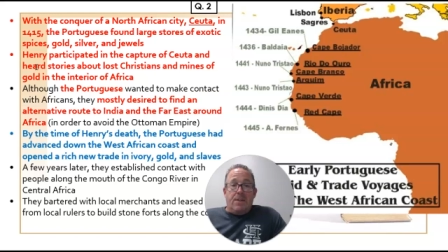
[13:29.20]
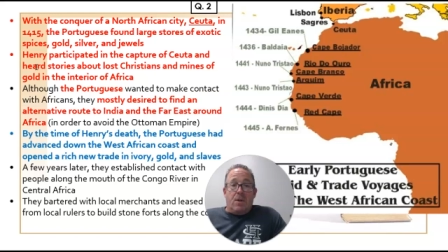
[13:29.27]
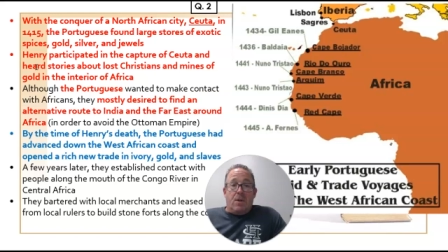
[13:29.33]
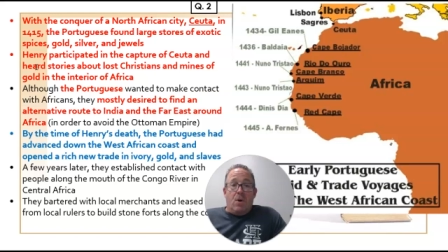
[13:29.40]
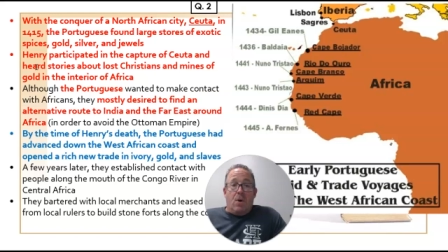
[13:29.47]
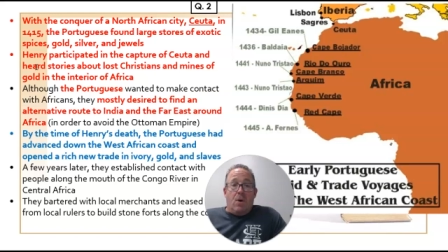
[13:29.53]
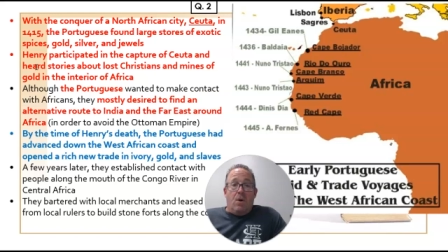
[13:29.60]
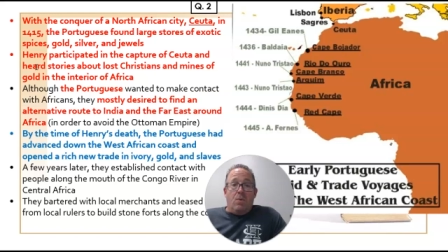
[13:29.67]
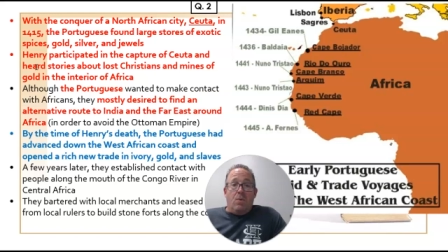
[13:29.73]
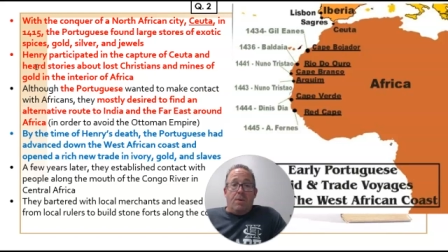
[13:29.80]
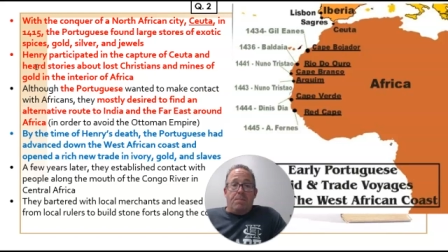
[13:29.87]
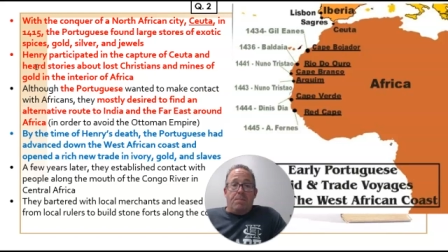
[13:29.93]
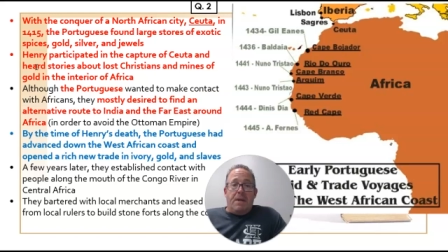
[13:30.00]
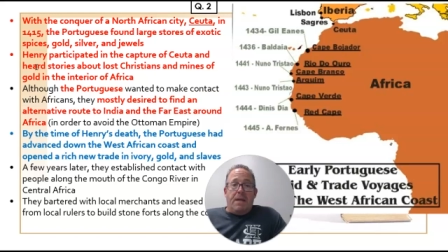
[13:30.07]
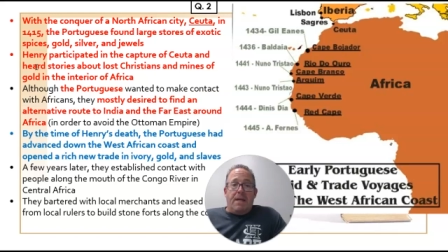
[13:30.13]
the goal
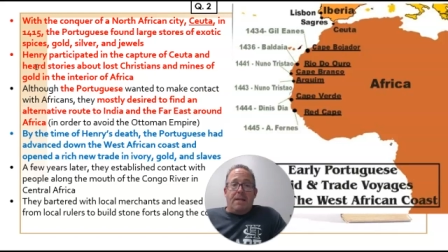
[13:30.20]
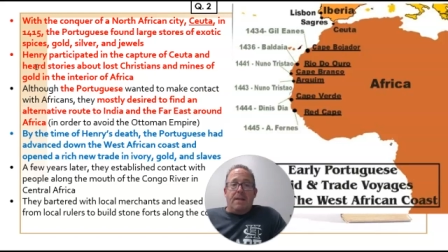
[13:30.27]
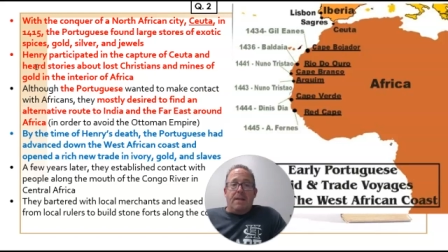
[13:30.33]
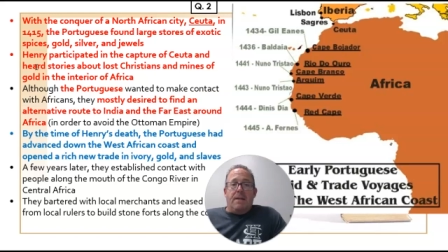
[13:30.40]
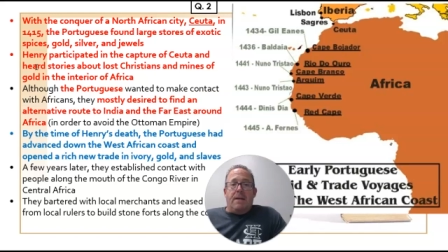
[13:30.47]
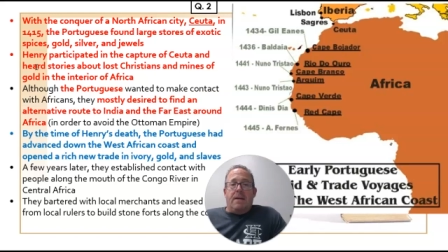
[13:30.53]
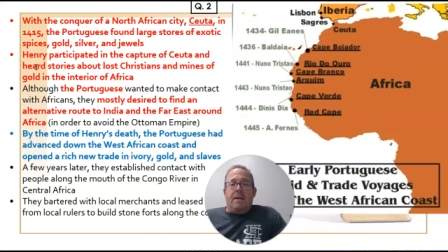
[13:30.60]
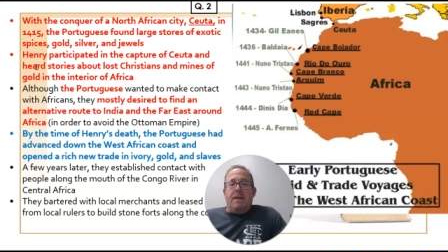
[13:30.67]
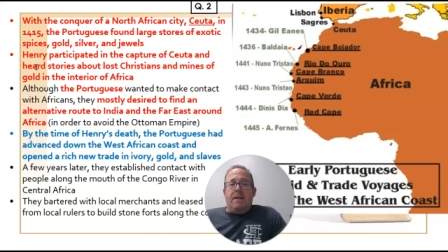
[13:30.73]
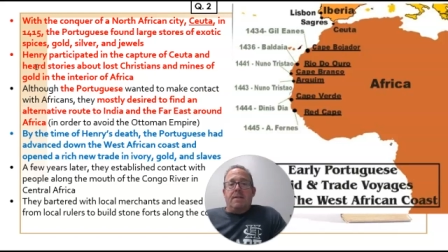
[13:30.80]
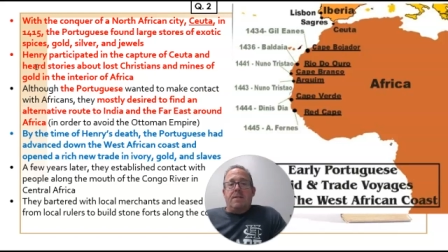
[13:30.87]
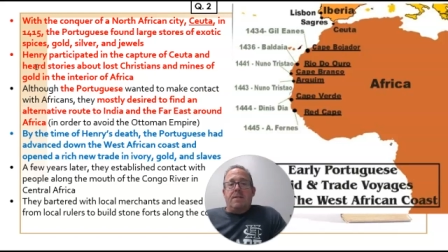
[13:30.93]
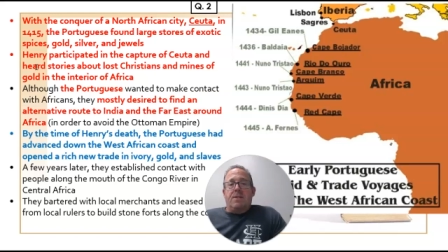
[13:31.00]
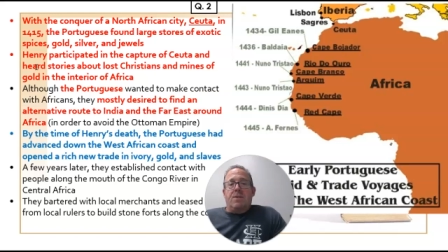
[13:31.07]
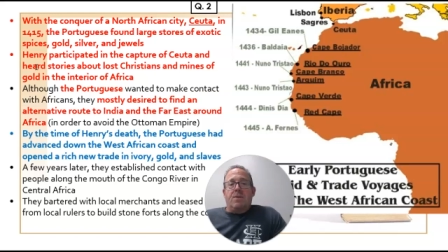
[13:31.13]
would be uh,
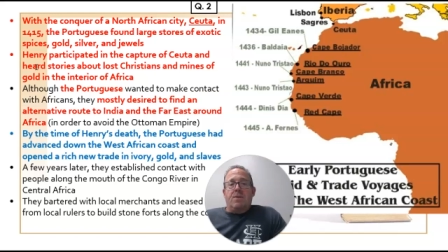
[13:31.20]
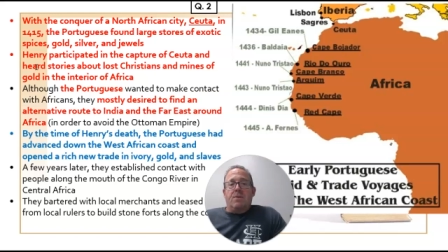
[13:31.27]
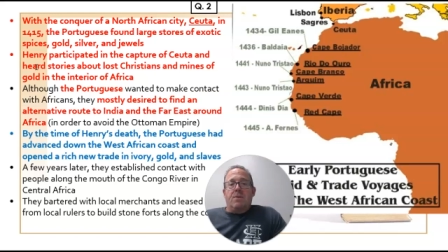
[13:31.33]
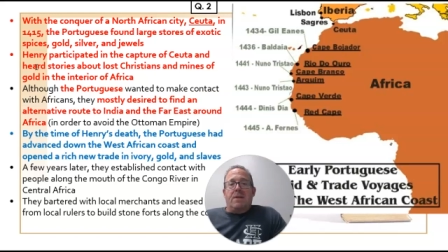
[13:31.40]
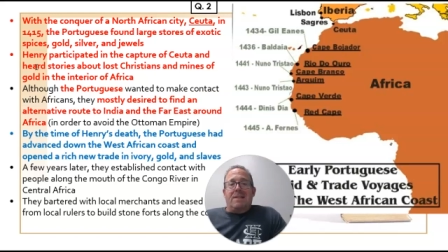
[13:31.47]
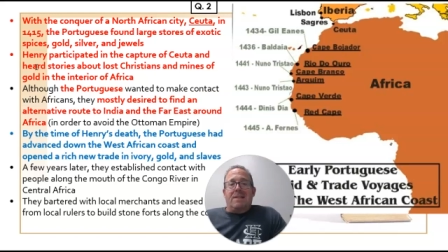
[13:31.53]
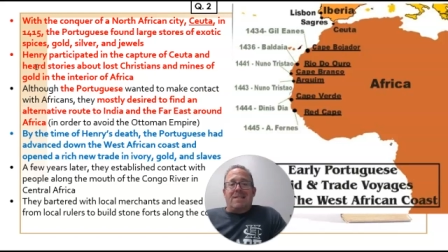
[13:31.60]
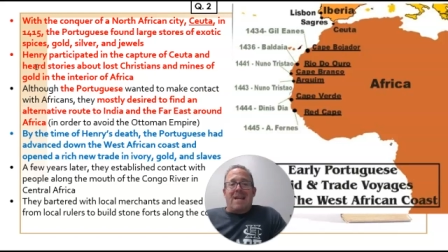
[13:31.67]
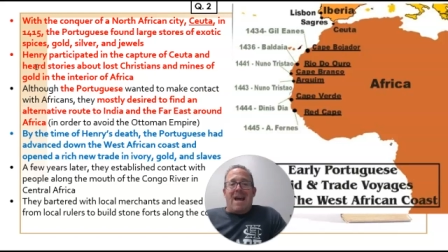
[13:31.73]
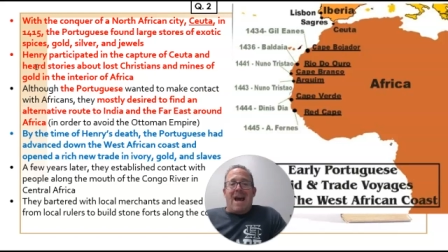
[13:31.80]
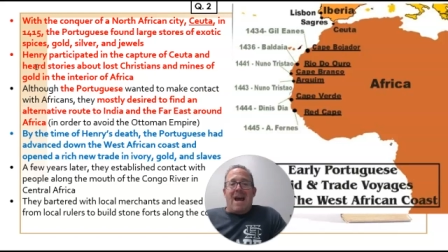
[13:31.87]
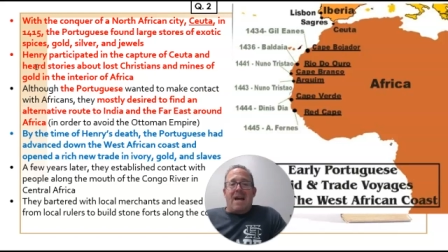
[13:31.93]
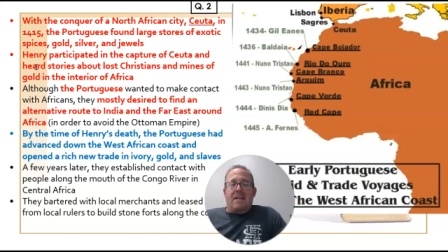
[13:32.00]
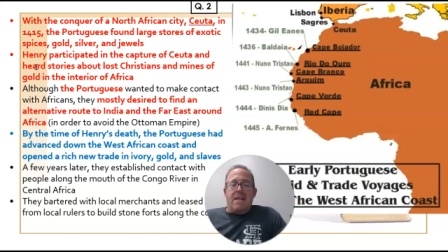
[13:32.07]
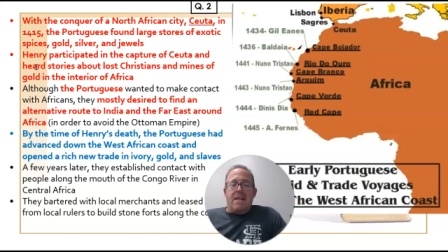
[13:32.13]
to
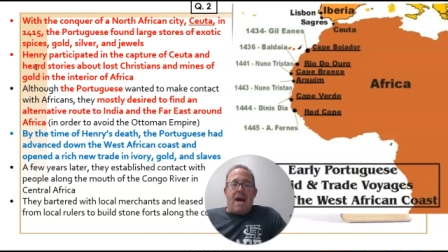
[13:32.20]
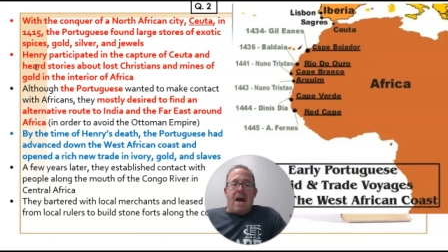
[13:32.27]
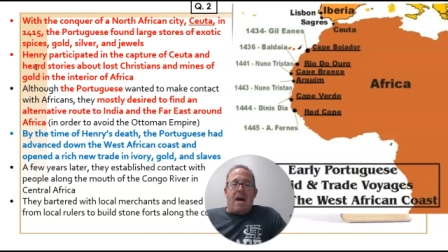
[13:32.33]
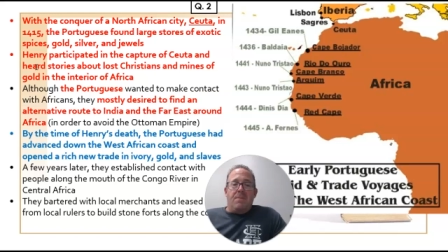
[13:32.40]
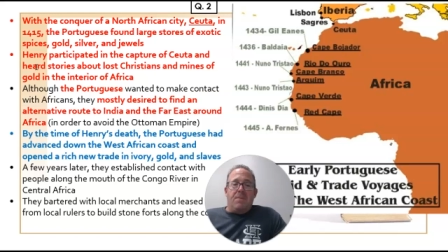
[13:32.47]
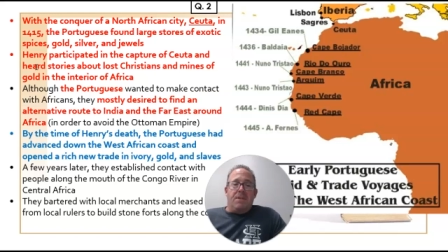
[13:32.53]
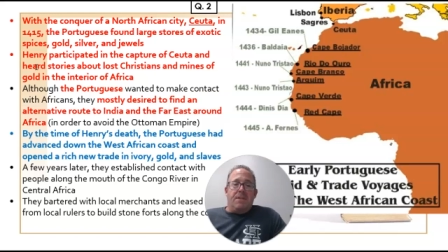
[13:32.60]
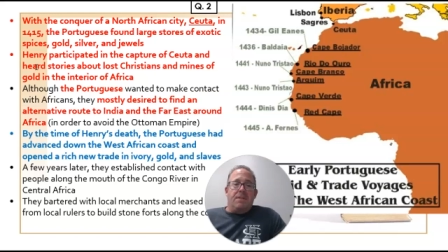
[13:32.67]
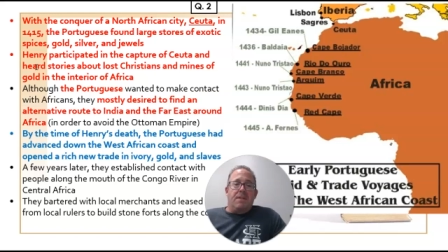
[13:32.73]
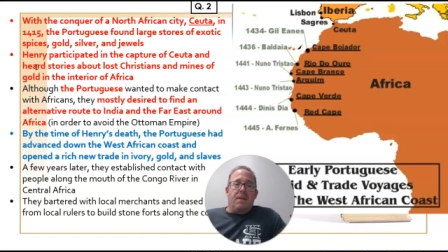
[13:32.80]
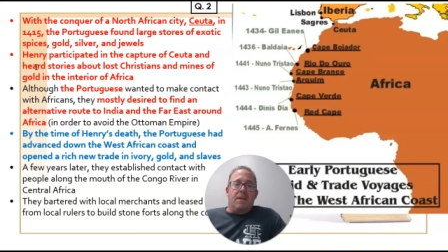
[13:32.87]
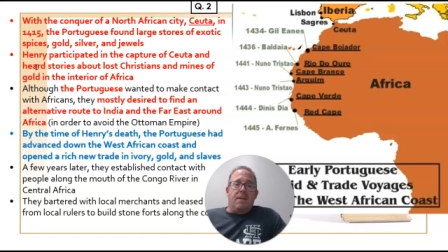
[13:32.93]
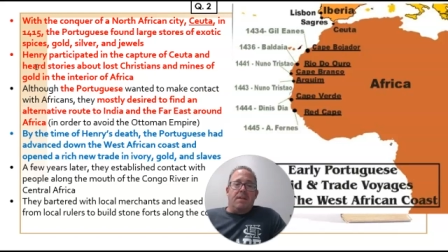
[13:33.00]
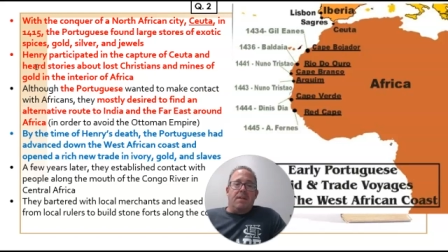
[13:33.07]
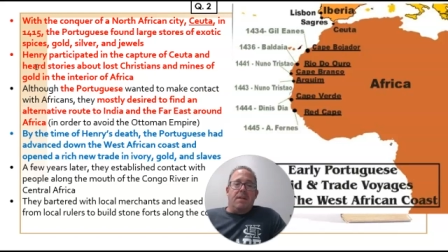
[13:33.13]
attack the Ottoman
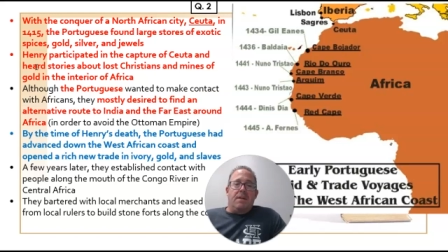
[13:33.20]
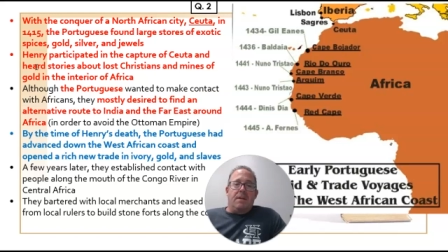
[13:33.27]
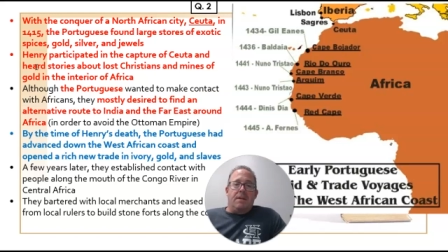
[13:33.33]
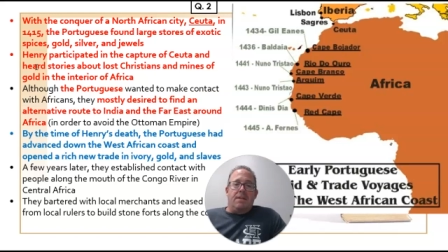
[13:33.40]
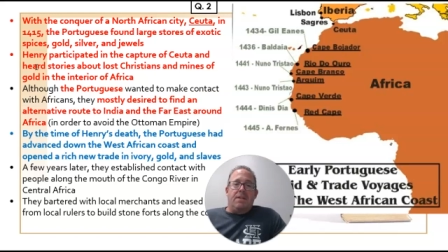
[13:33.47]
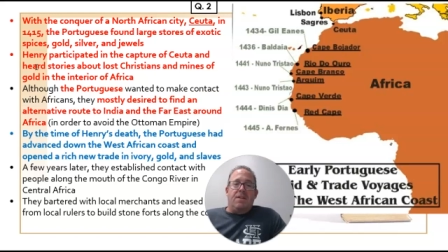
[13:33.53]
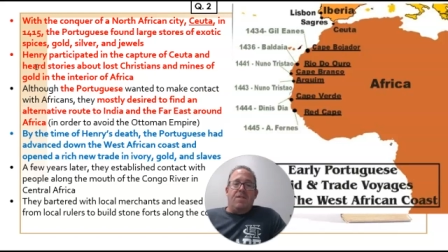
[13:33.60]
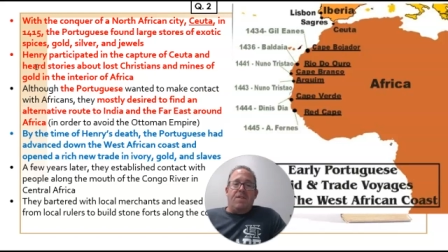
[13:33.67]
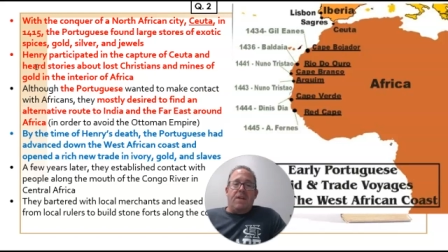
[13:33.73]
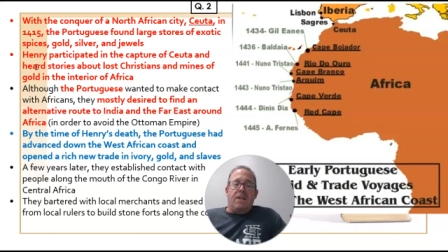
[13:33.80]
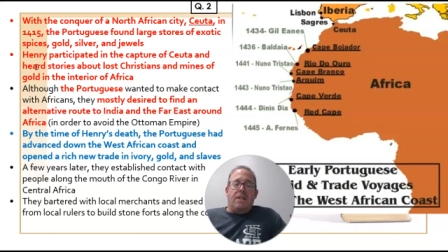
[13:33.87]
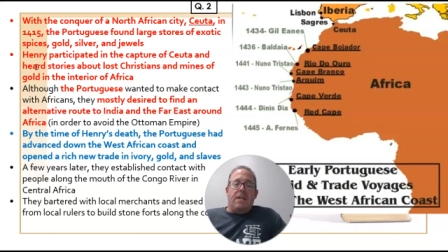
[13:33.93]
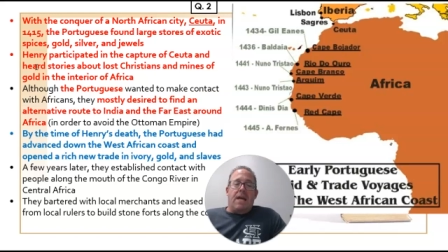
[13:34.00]
and uh, defeat